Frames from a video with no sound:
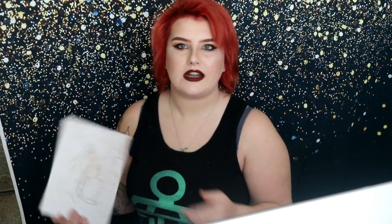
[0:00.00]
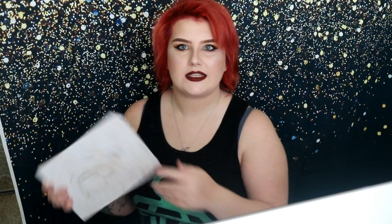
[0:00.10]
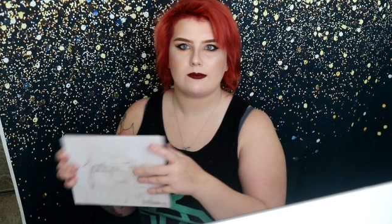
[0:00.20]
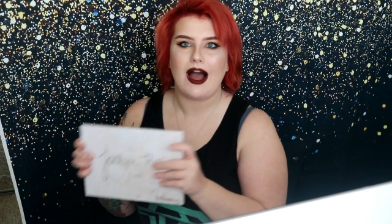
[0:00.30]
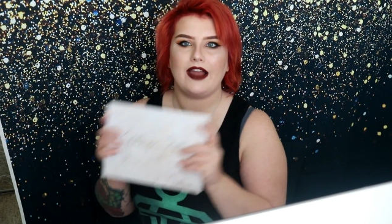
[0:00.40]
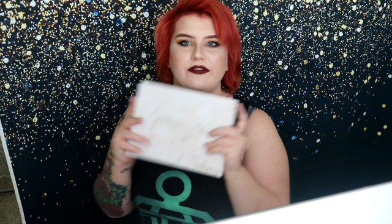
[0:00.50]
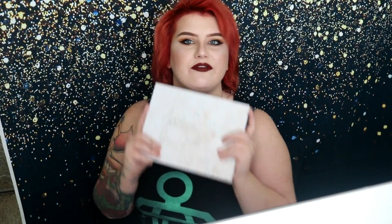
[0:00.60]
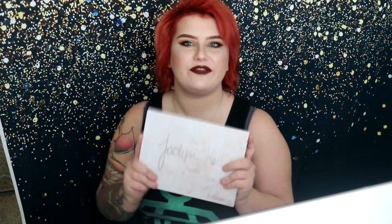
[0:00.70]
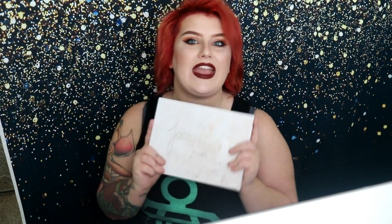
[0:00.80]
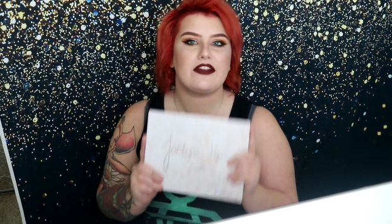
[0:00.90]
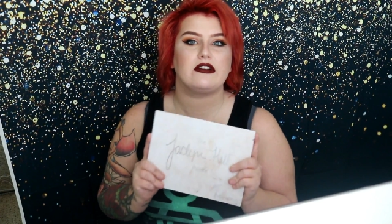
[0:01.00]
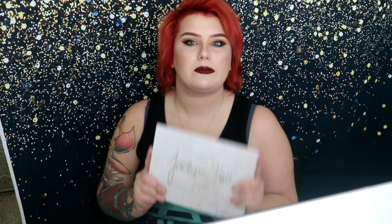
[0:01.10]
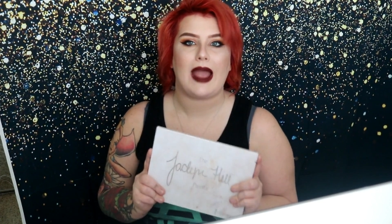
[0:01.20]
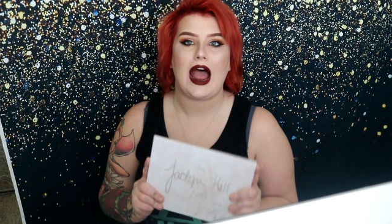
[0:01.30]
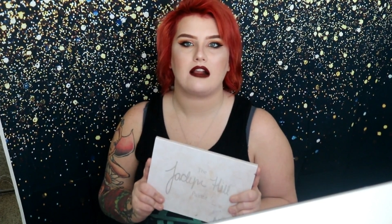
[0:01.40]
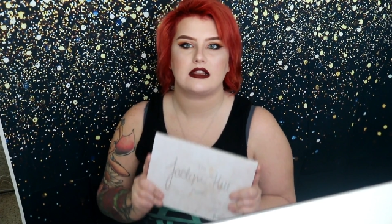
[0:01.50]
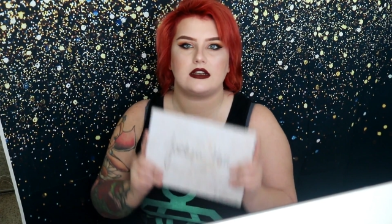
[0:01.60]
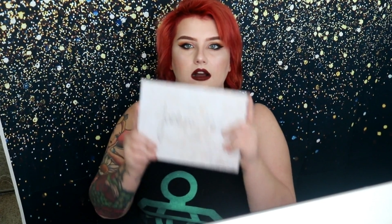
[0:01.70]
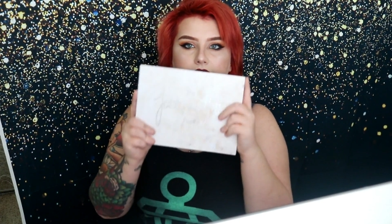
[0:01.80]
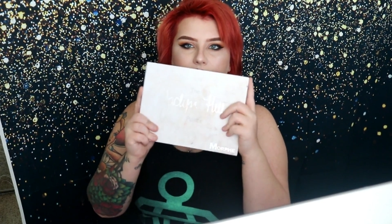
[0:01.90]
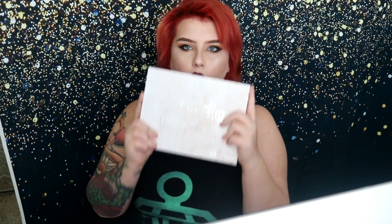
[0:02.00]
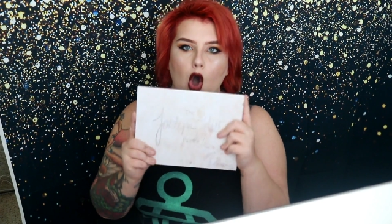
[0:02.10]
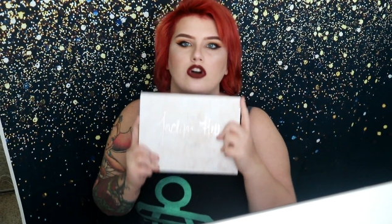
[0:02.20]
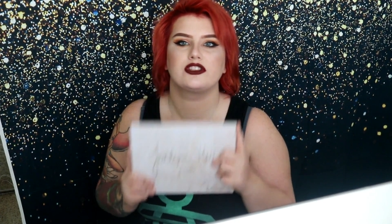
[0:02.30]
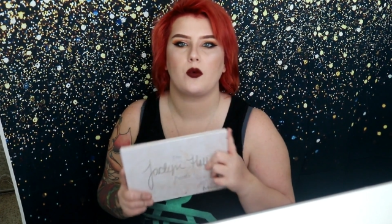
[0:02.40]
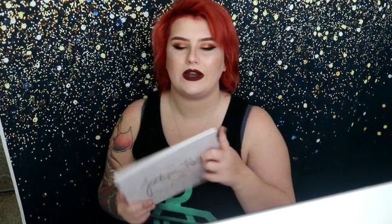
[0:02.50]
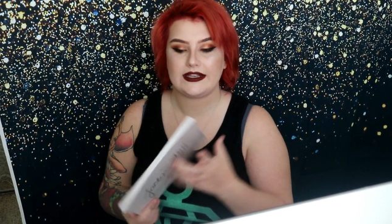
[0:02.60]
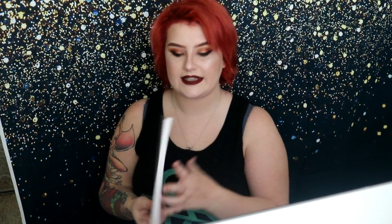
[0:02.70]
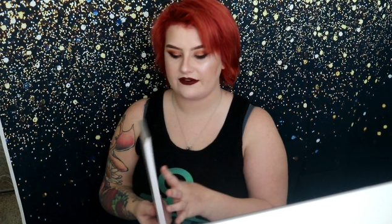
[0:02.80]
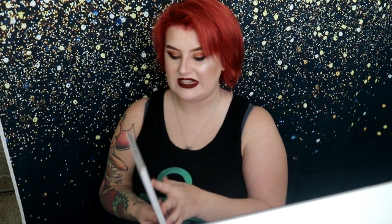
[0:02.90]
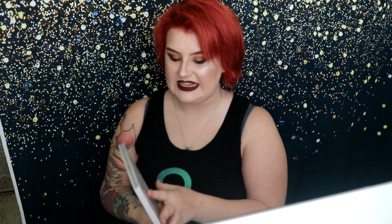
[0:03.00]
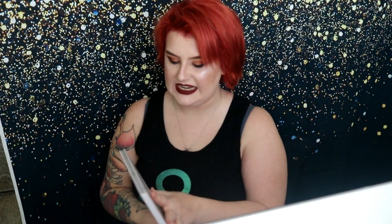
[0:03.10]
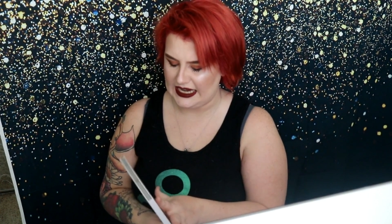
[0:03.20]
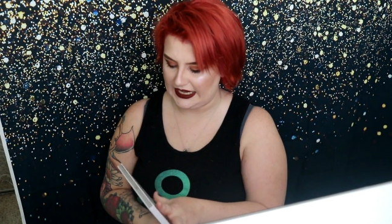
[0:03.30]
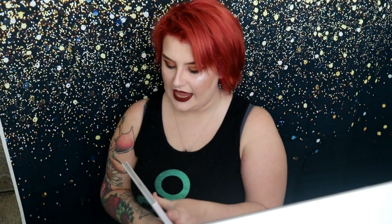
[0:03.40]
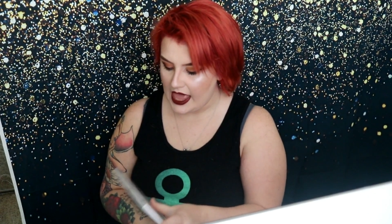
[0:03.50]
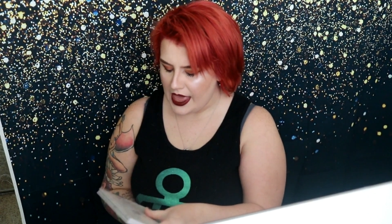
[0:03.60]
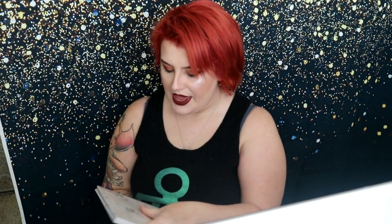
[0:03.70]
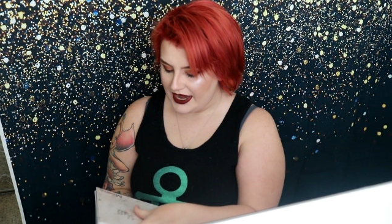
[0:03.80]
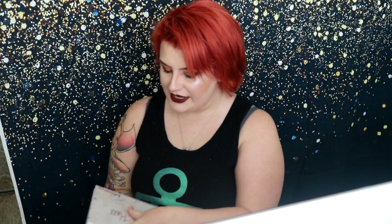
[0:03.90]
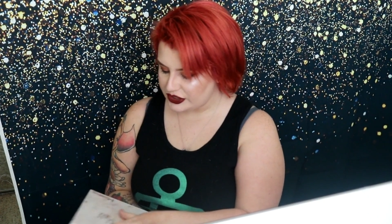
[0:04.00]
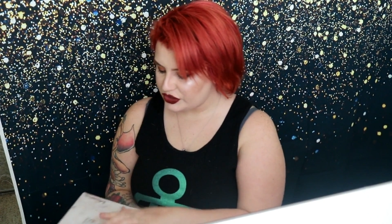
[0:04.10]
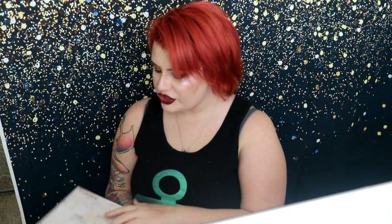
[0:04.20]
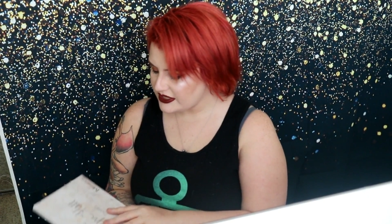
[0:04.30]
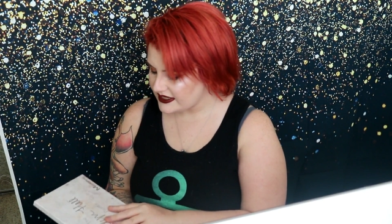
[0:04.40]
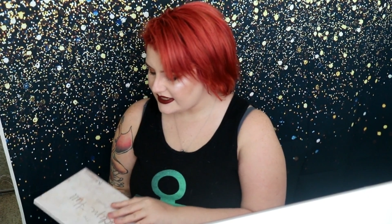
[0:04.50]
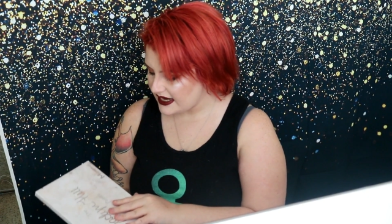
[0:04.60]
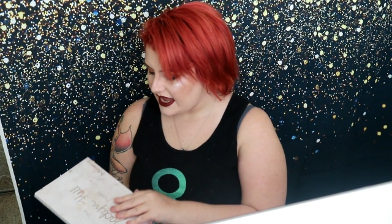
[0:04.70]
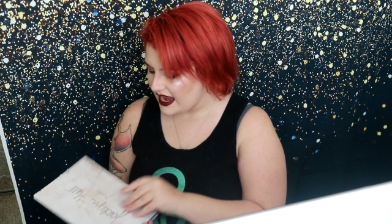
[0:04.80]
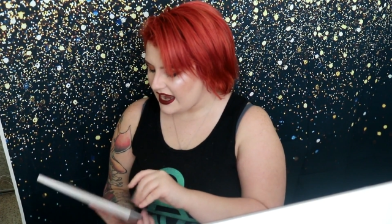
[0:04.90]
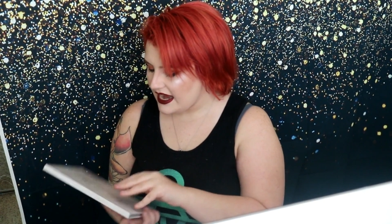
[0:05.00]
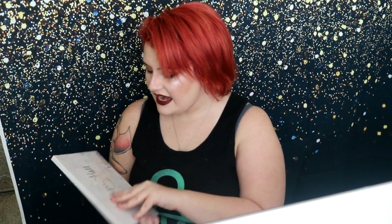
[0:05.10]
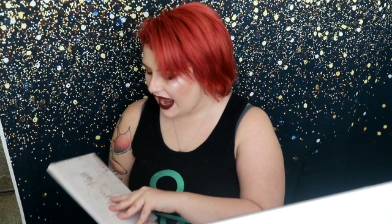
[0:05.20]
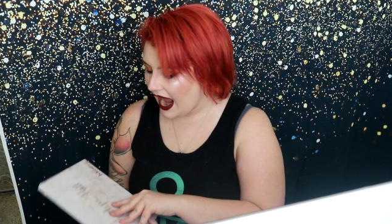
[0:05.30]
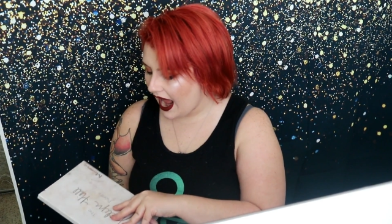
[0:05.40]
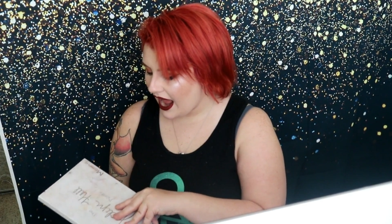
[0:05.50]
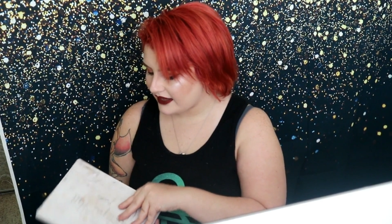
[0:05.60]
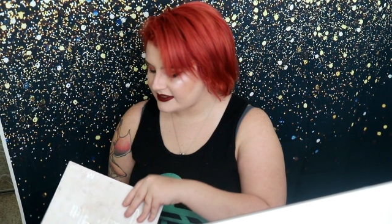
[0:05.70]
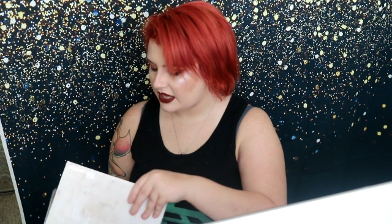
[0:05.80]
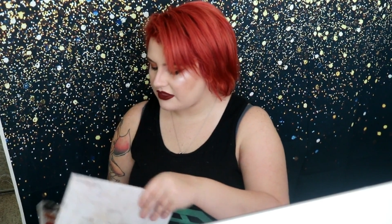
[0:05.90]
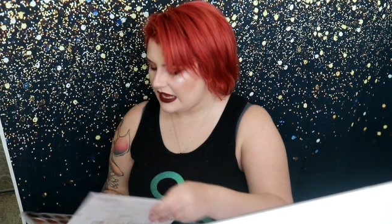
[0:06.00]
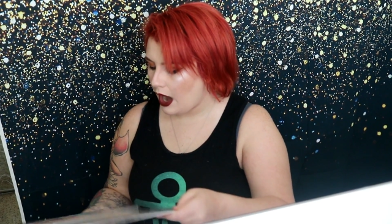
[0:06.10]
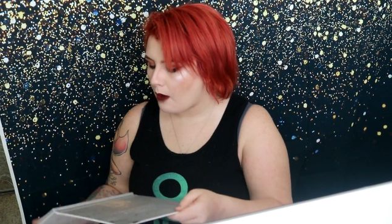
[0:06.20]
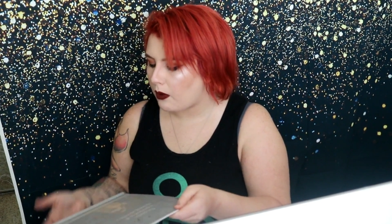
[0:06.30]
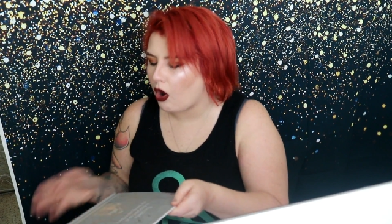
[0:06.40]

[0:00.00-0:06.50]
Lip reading: It's my favorite palette of all 2017. It's just, it has the